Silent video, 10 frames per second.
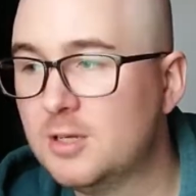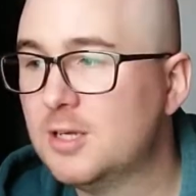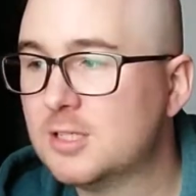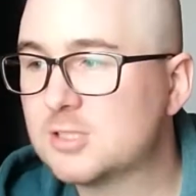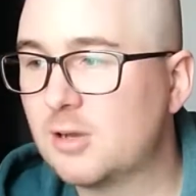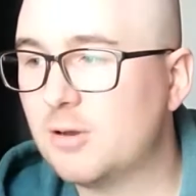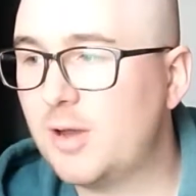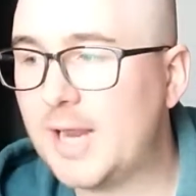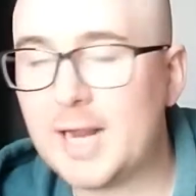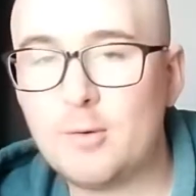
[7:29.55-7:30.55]
so like,
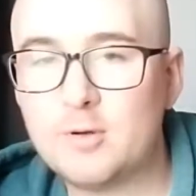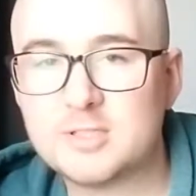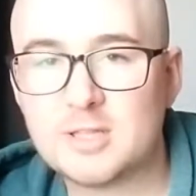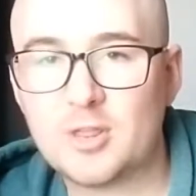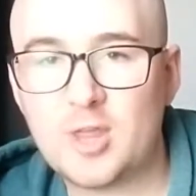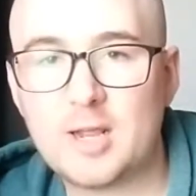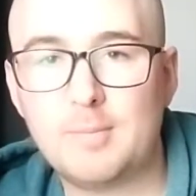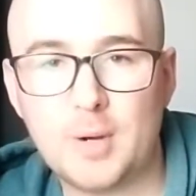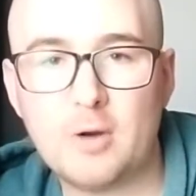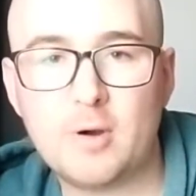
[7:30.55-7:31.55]
how is the thing
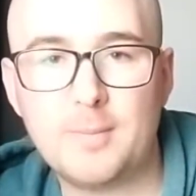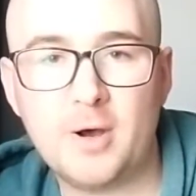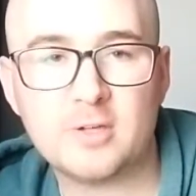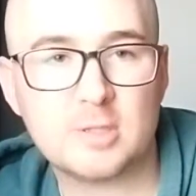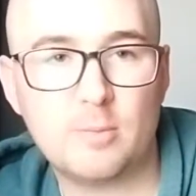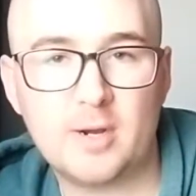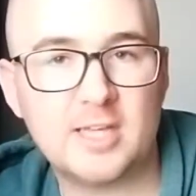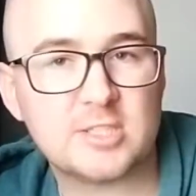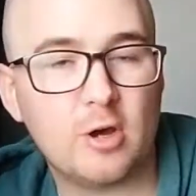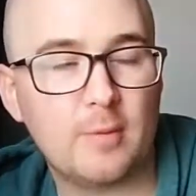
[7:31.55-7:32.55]
blurring past them when it's
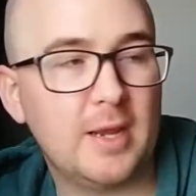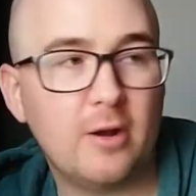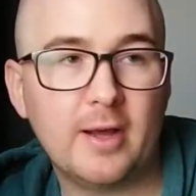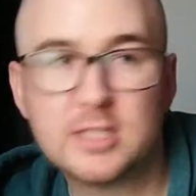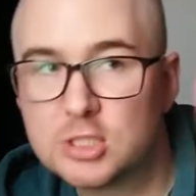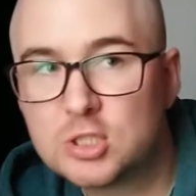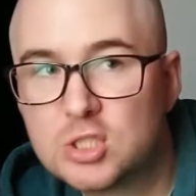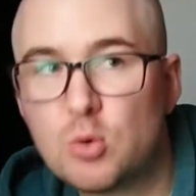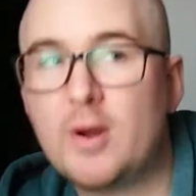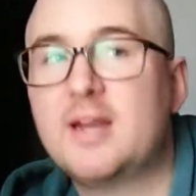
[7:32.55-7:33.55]
got to be like
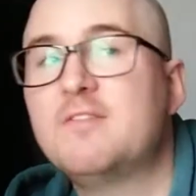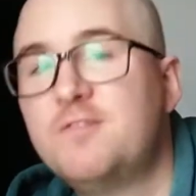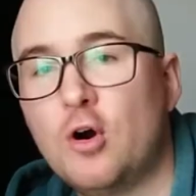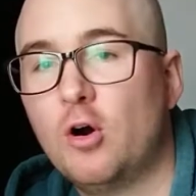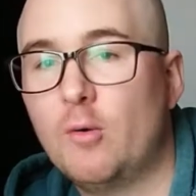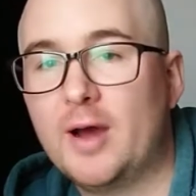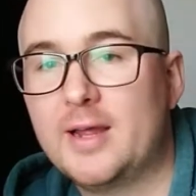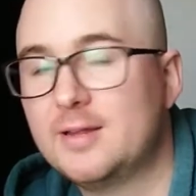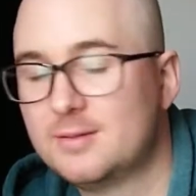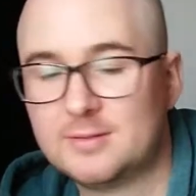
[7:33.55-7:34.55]
20 foot away?
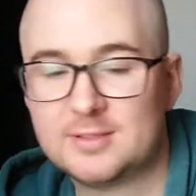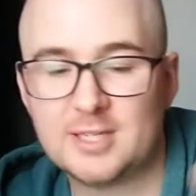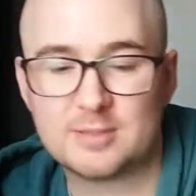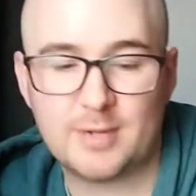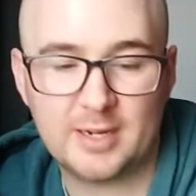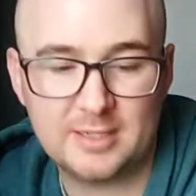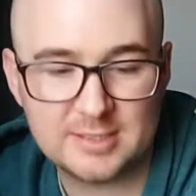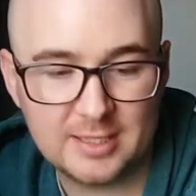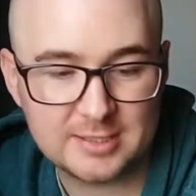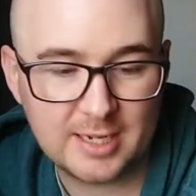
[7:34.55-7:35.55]
It doesn't make any
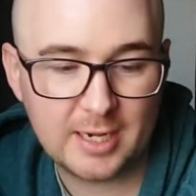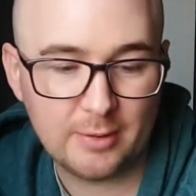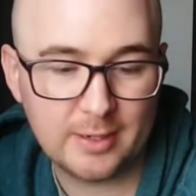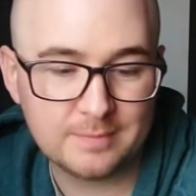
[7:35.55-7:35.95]
sense. Anyway.